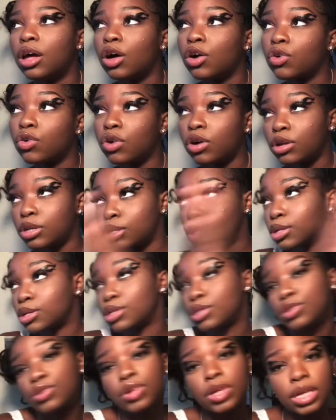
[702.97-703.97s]
Across the
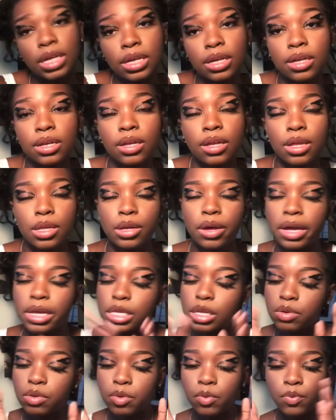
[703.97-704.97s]
street, okay,
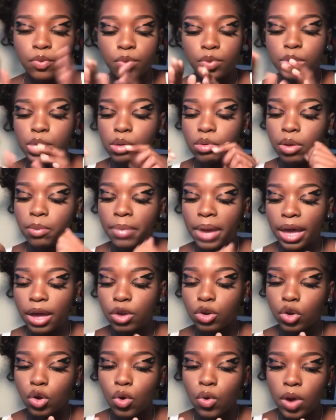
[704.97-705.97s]
so we back
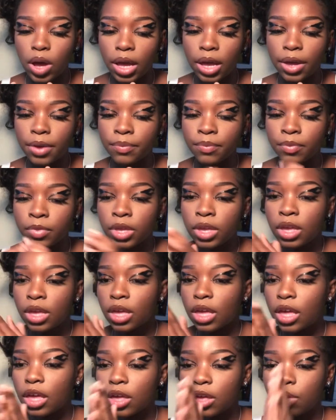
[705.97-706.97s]
on the quad.
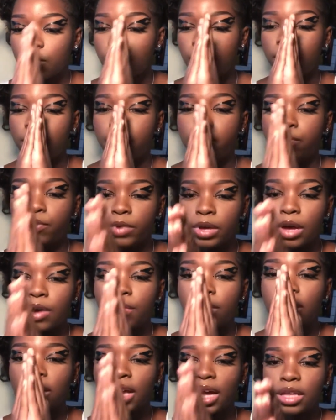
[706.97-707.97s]
We
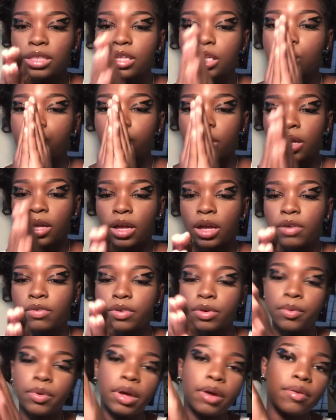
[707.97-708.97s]
already got this way
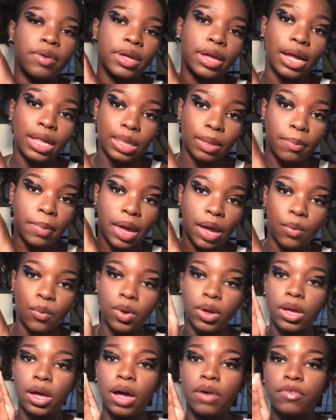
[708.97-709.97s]
covered. We already got the back
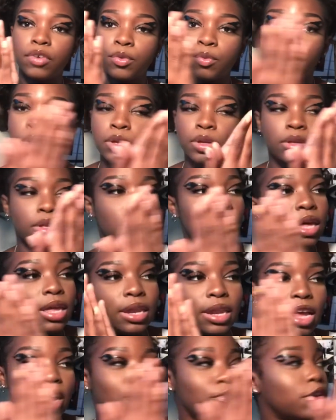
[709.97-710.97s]
way covered.
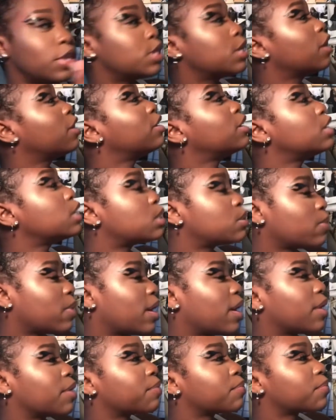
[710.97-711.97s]
Now, if we turn this
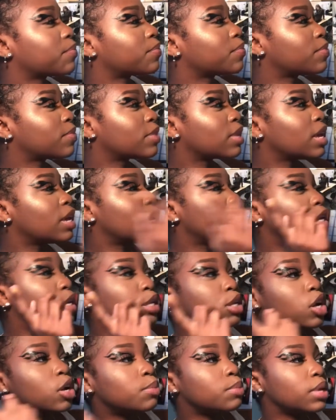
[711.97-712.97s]
way,
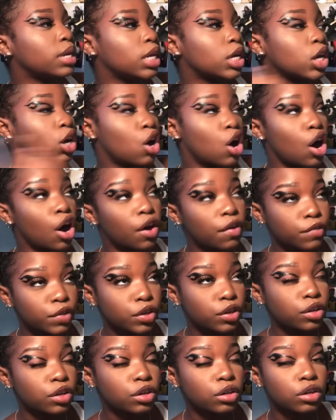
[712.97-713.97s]
it's going to be
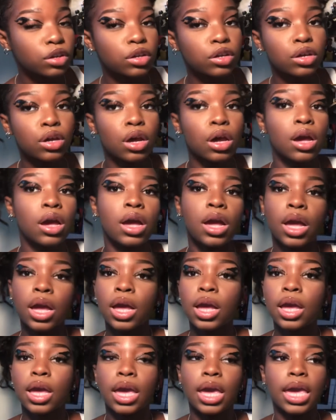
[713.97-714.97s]
Carver,
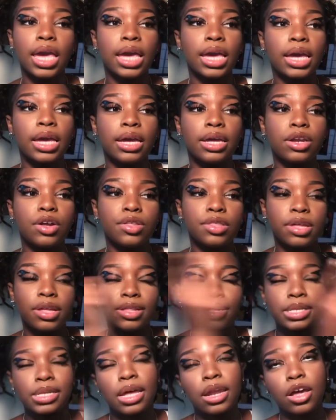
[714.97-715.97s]
and on the
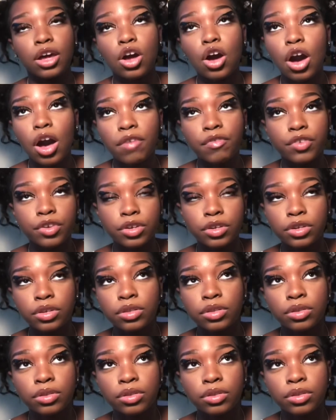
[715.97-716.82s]
other side of Carver's